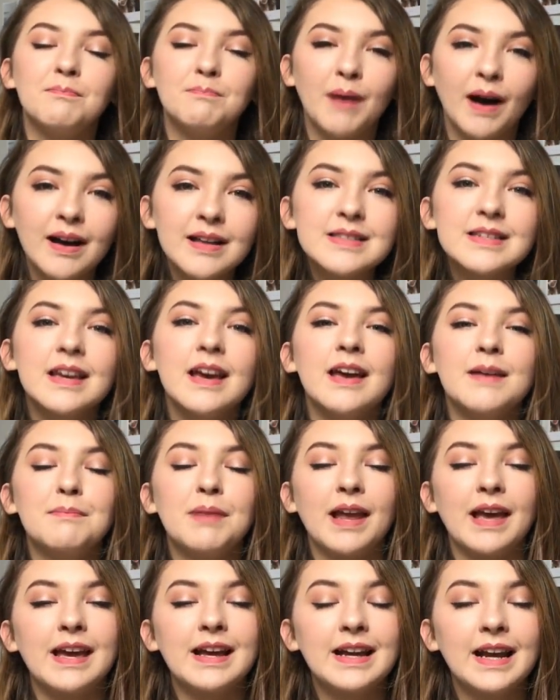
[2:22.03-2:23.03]
but
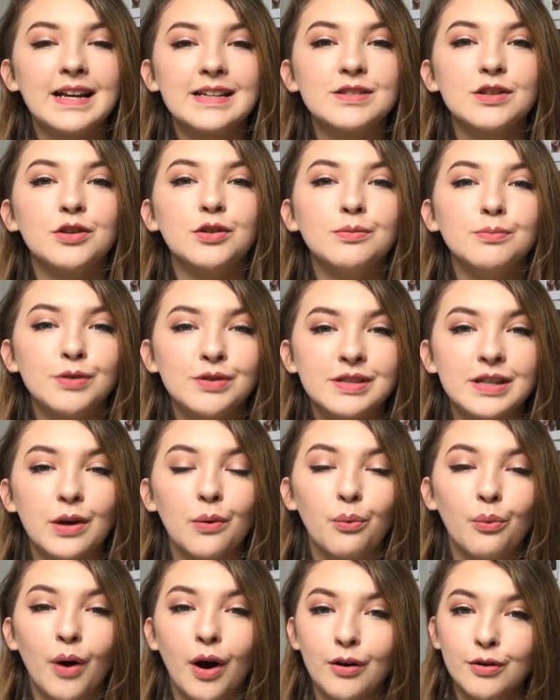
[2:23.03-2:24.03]
playing classical
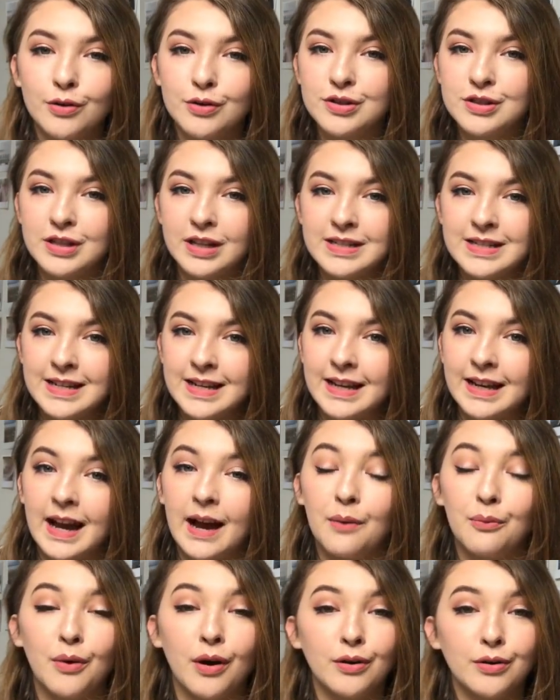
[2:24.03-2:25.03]
music while you're studying
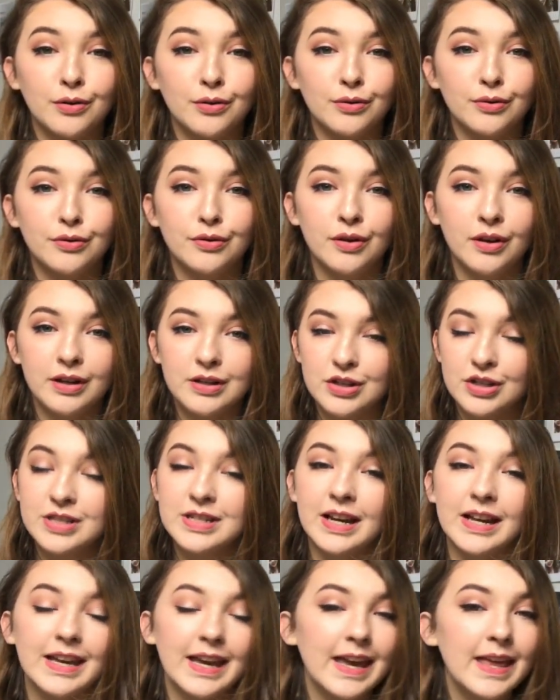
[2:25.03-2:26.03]
and while you're
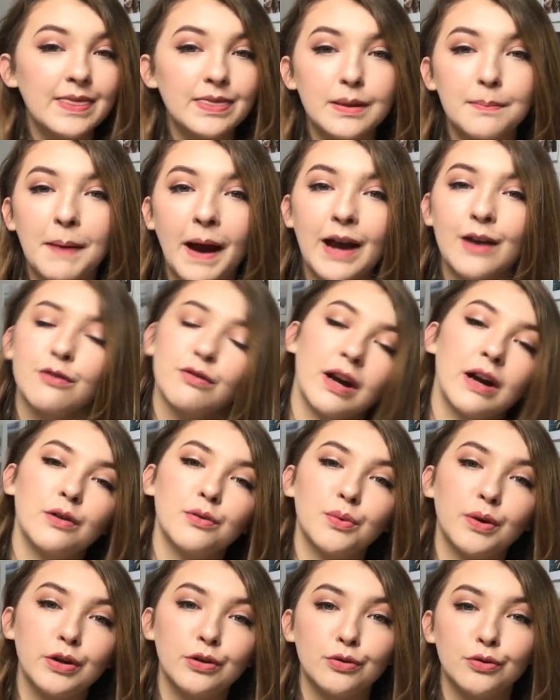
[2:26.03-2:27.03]
just like in the
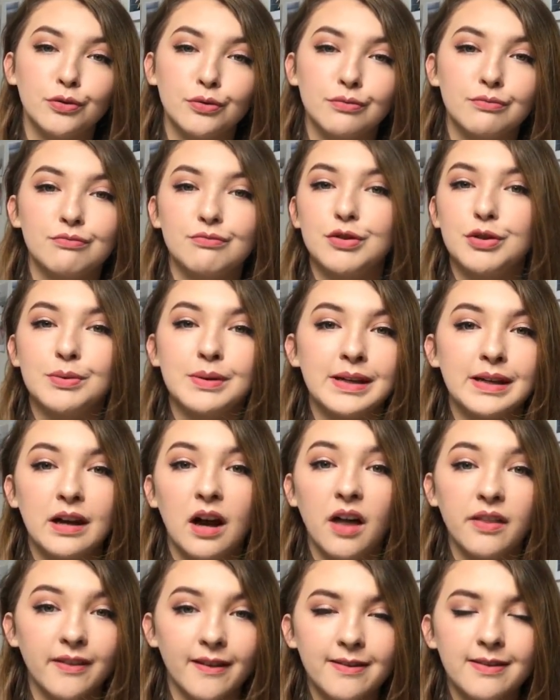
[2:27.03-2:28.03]
background when you're doing
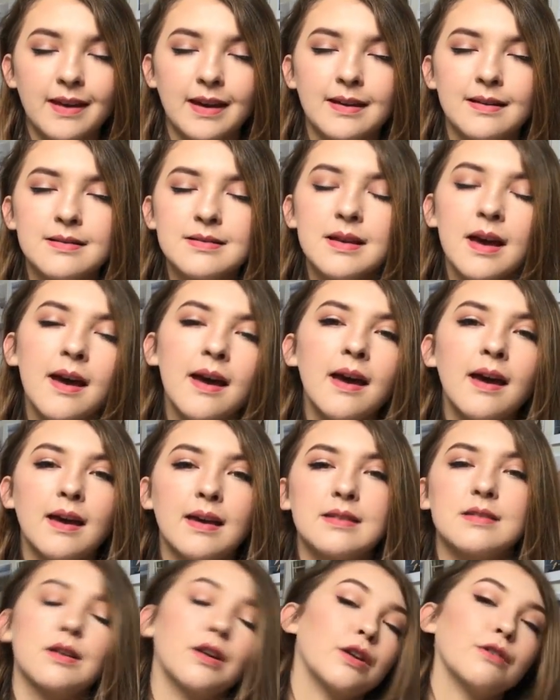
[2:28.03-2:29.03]
other things
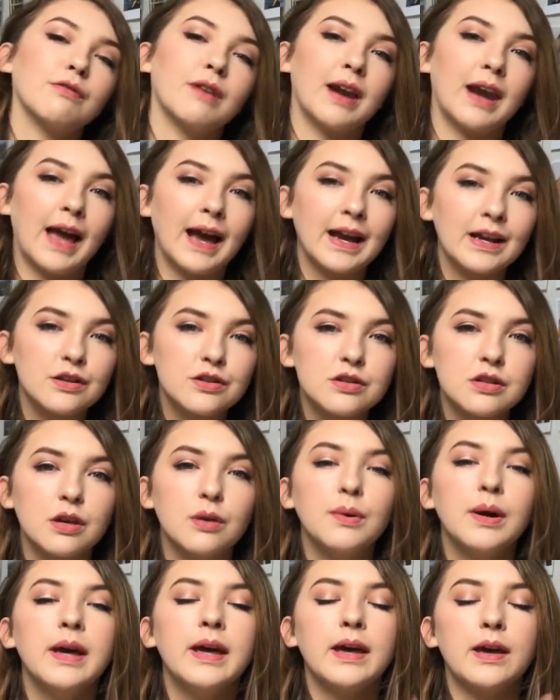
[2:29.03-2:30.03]
is going to relax
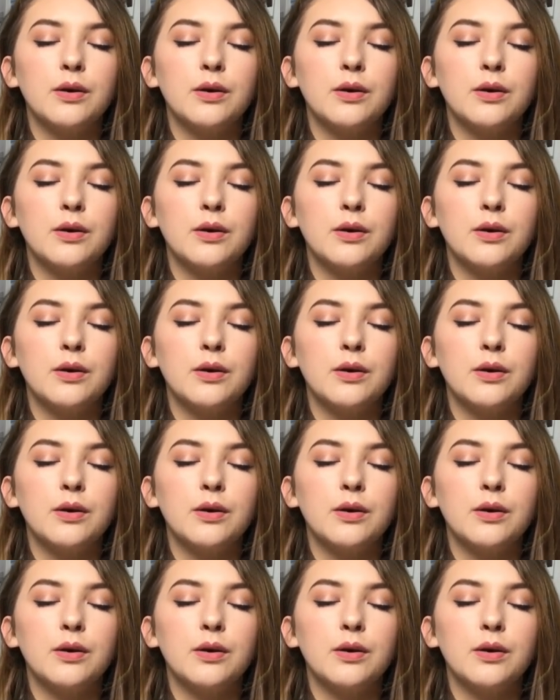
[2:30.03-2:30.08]
you.